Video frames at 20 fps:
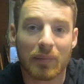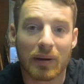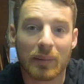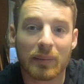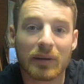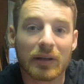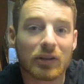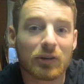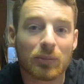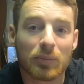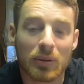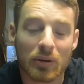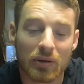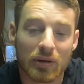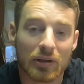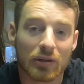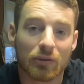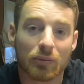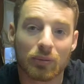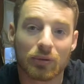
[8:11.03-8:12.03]
My
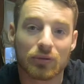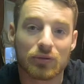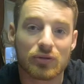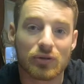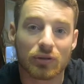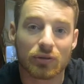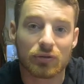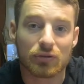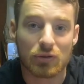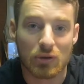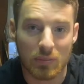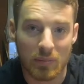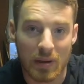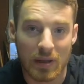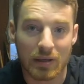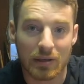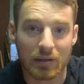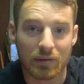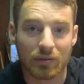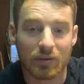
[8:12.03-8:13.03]
experience was just
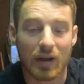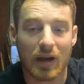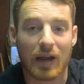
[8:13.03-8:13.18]
tremendous.